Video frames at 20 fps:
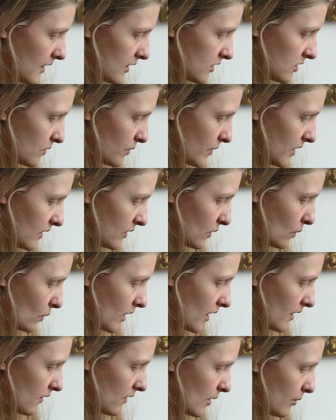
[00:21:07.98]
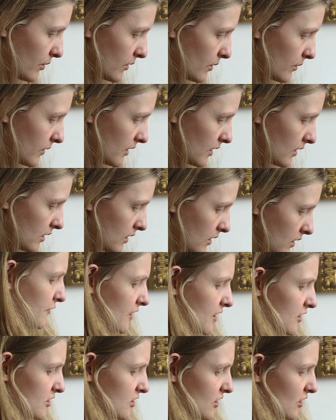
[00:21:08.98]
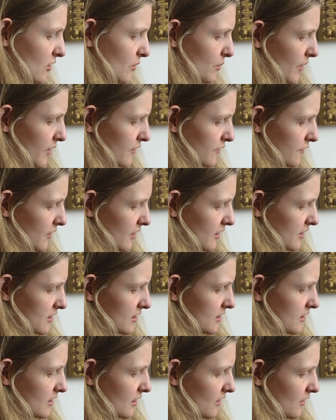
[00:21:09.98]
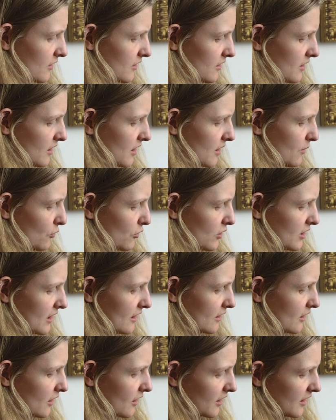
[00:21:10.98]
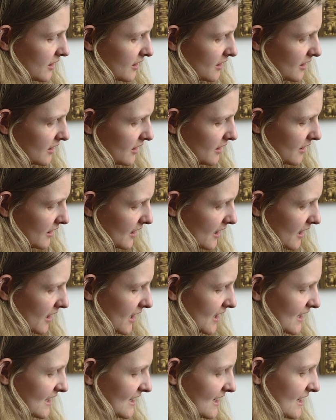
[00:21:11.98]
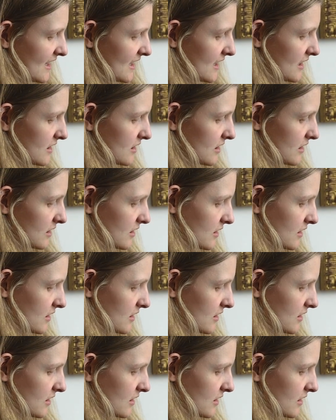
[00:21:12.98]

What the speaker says: I should be able to wire wrap them then. Finishing up my third tiara, I'm really learning that I need